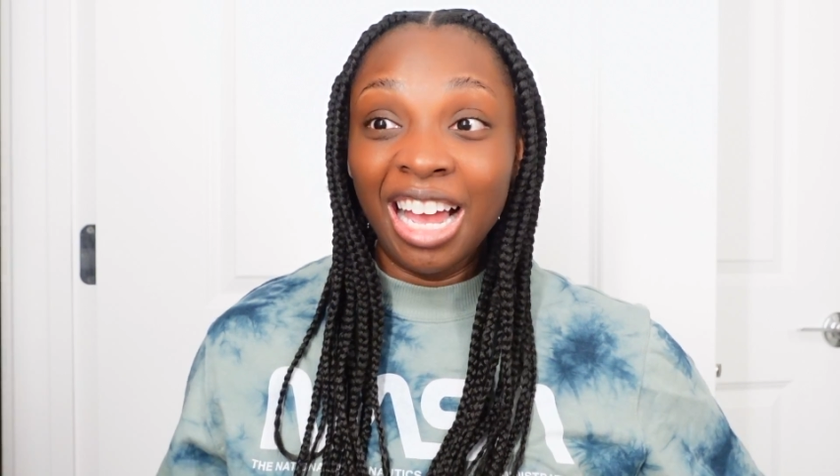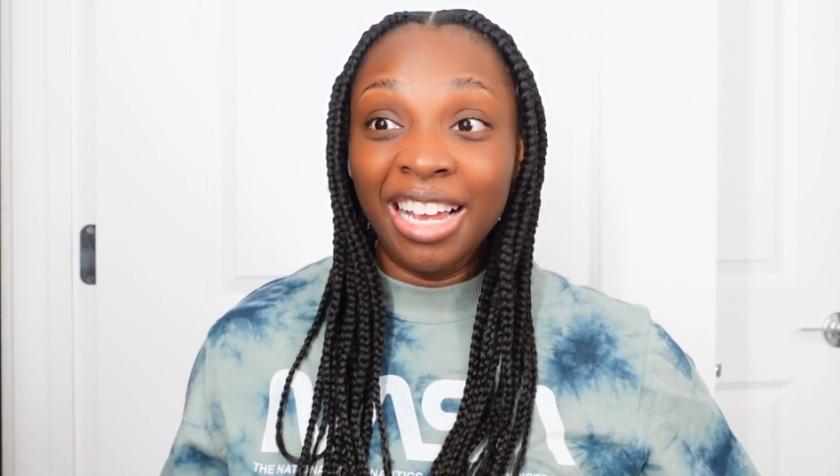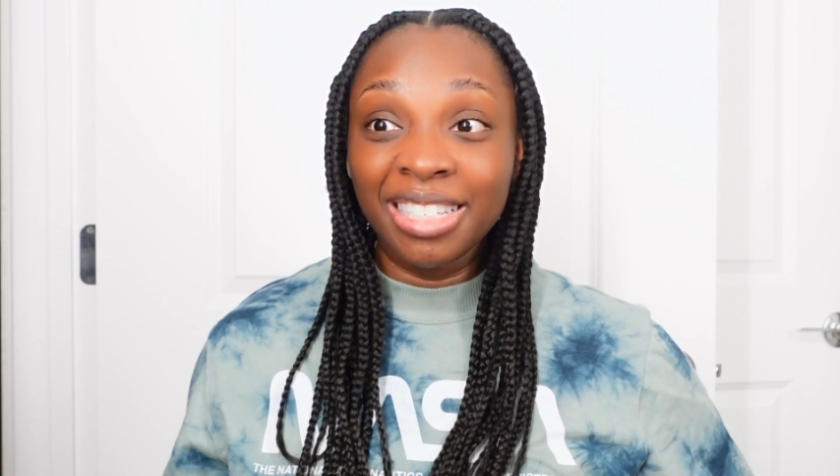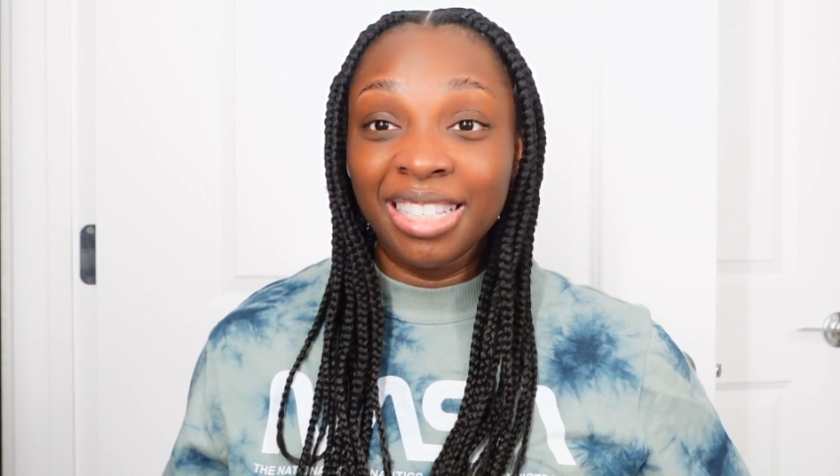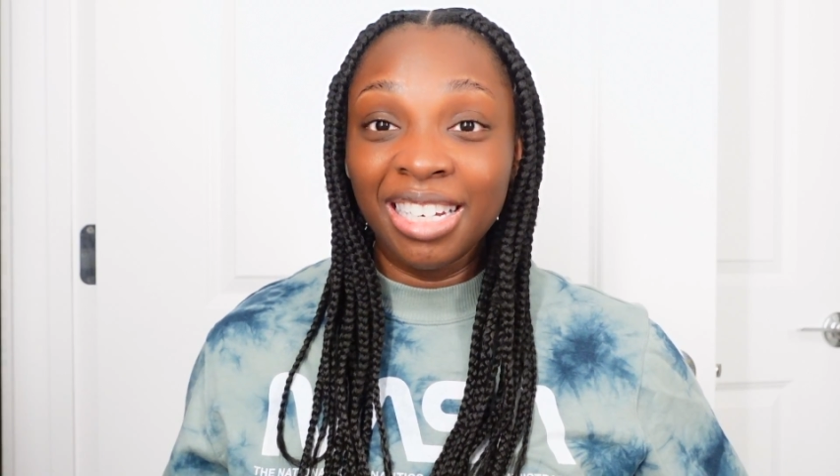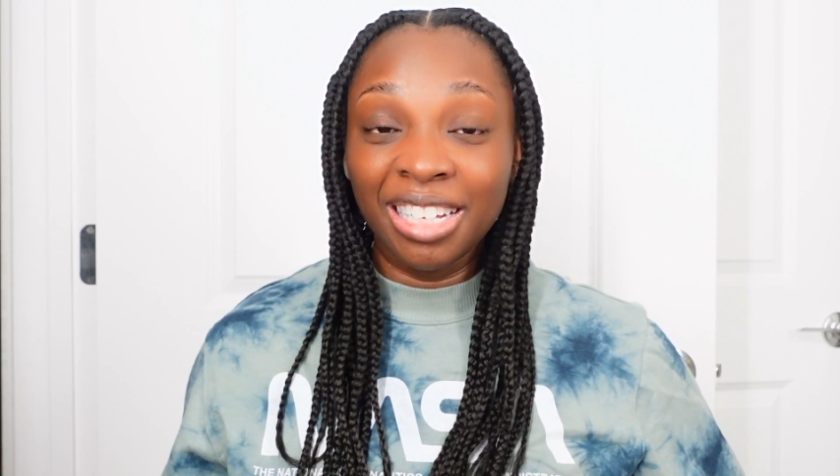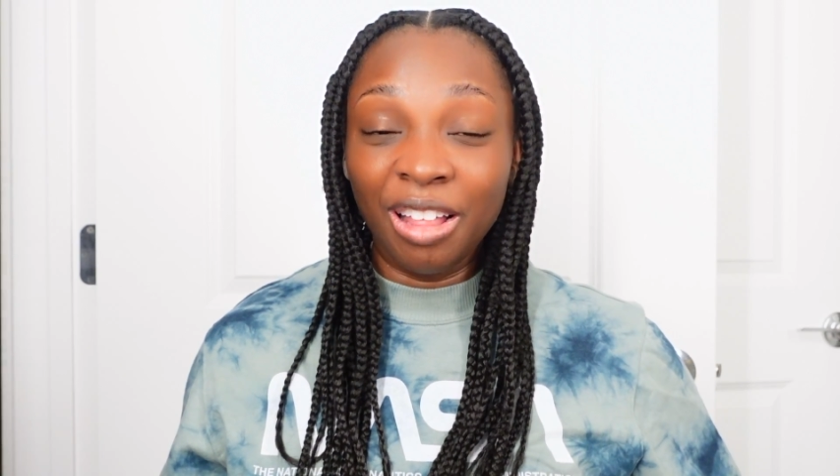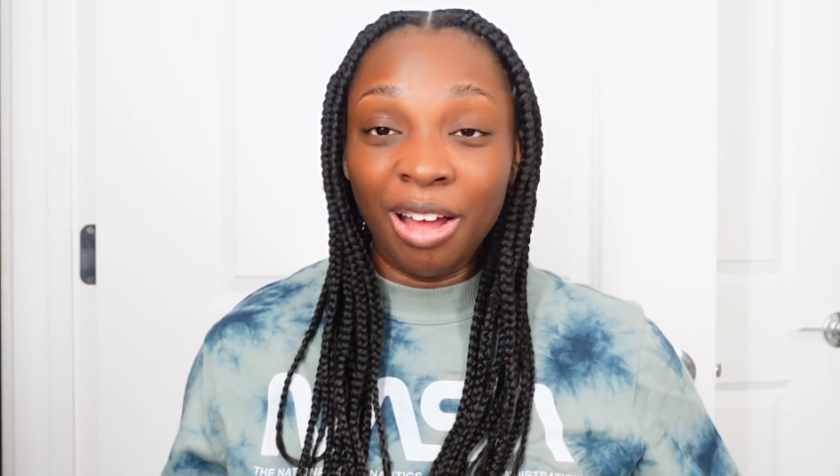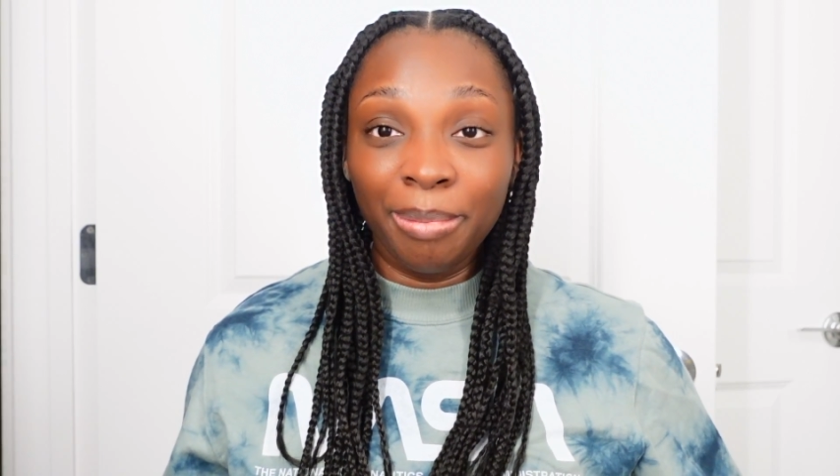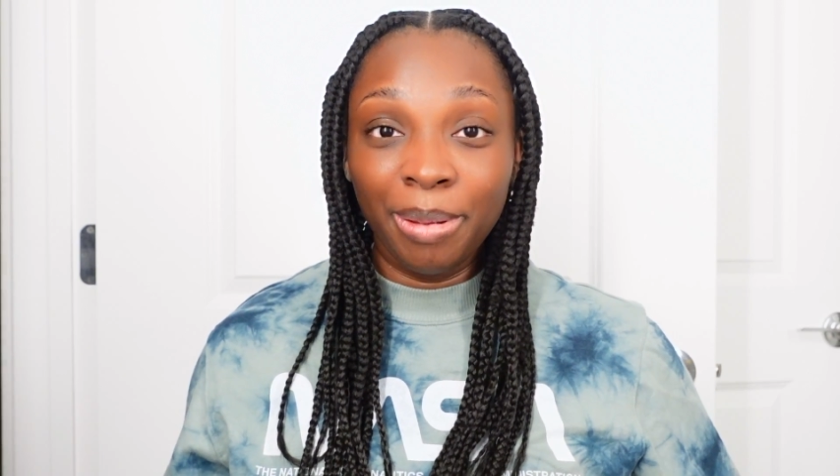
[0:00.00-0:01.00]
I've seen a
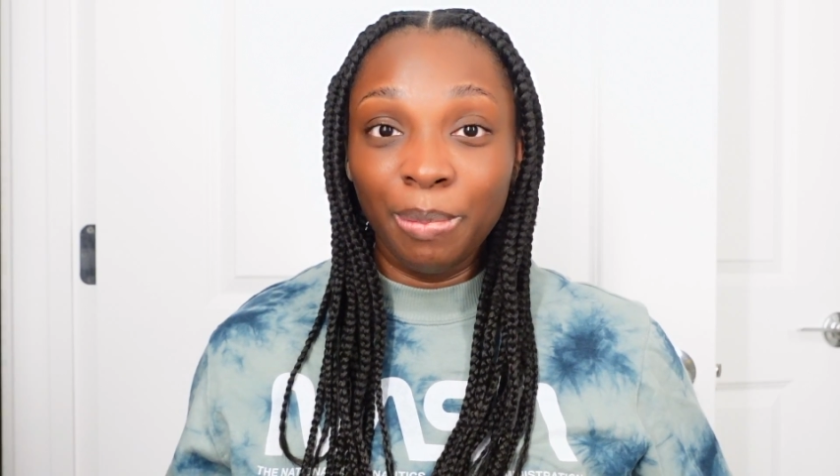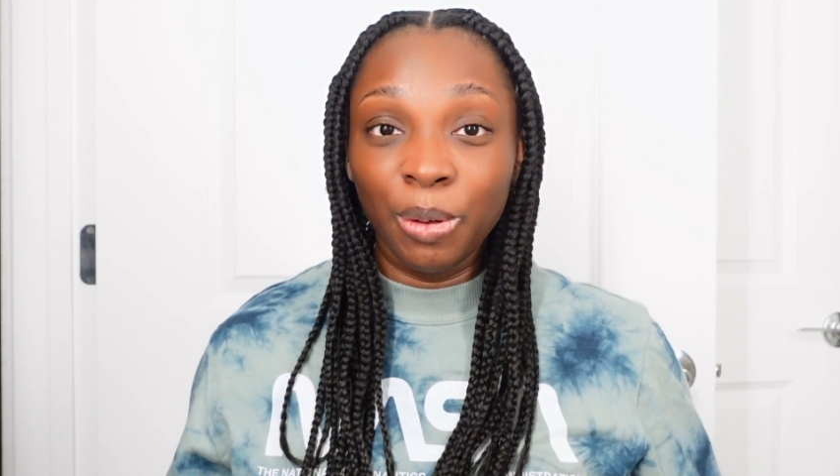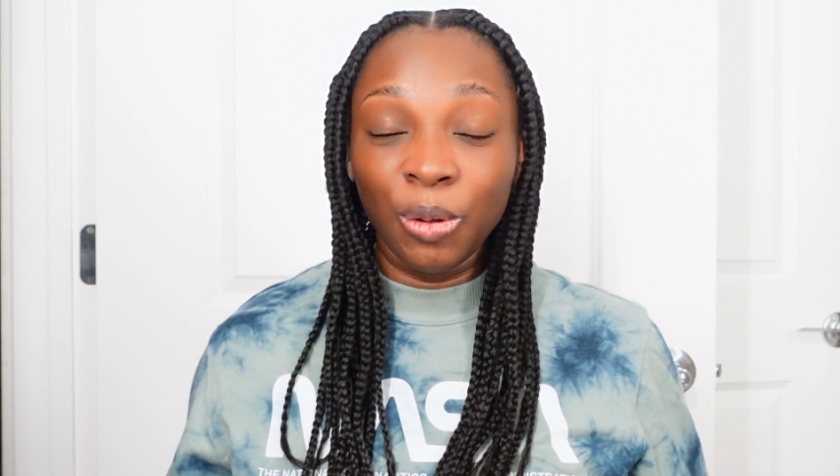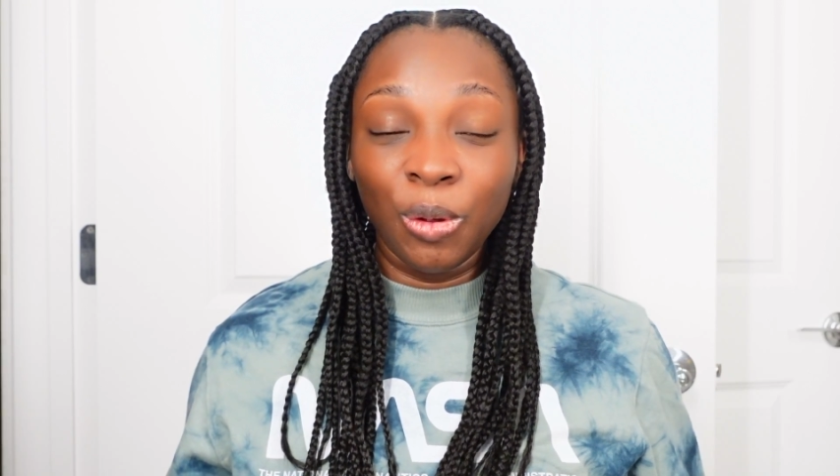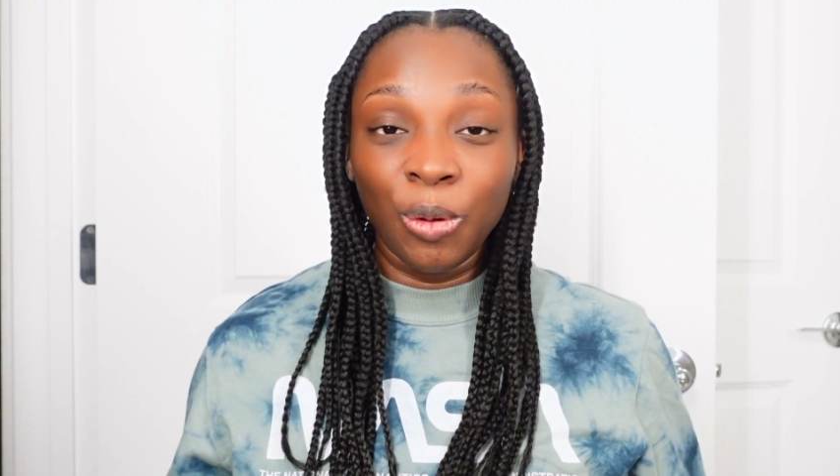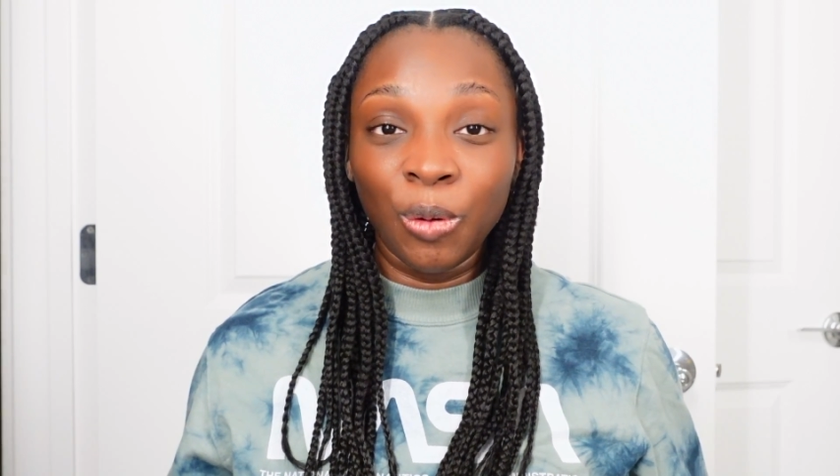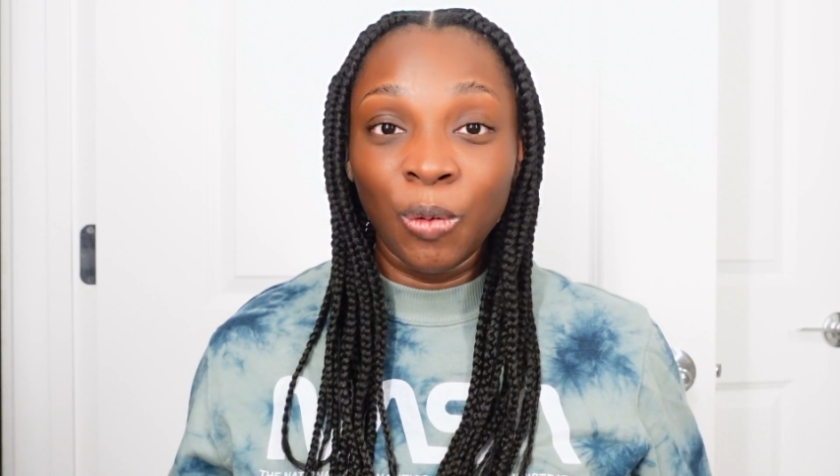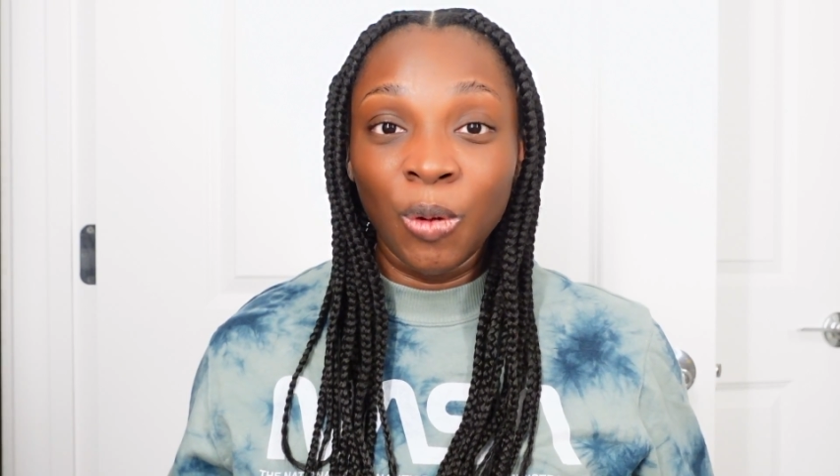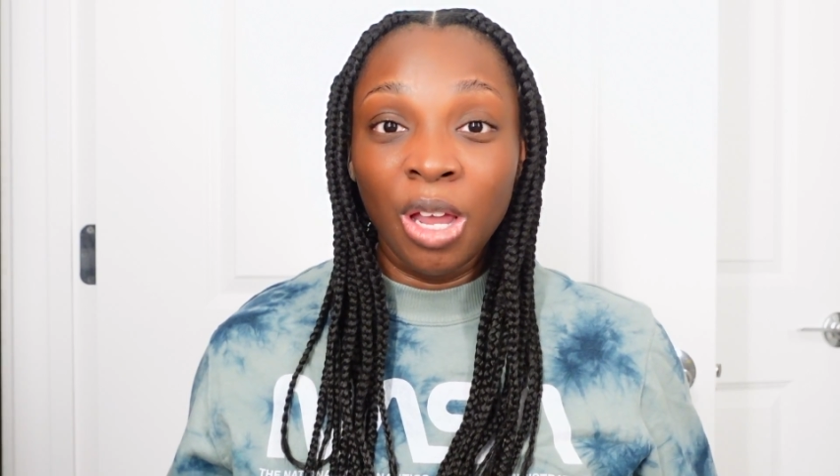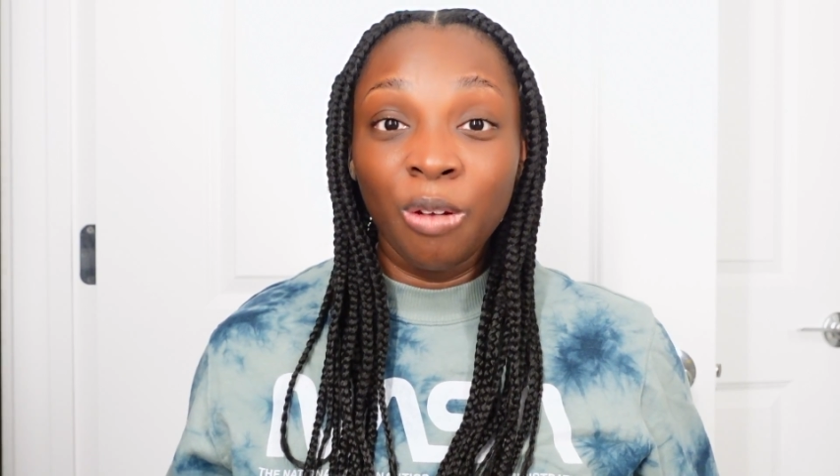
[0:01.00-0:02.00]
lot of people who